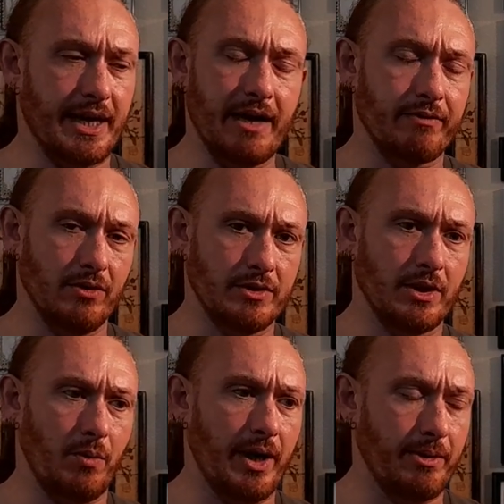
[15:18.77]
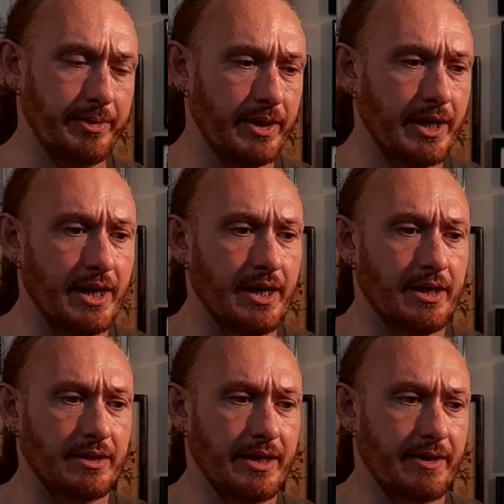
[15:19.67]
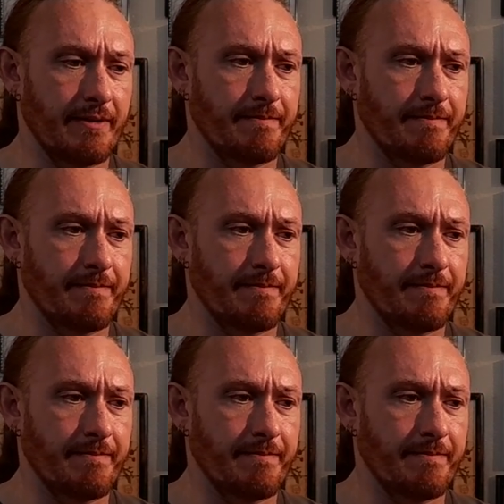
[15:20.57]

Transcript: I haven't looked in a while, but like